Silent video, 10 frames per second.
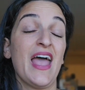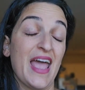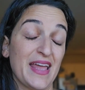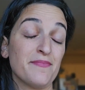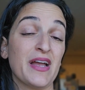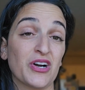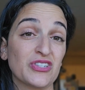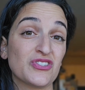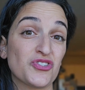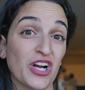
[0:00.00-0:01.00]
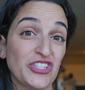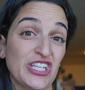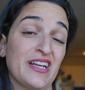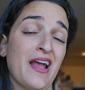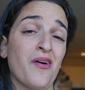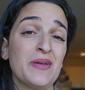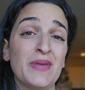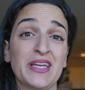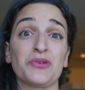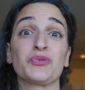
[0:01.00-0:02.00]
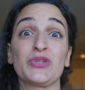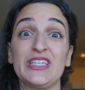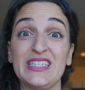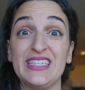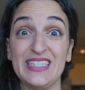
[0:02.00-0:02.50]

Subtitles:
and my art instruction and how I make it really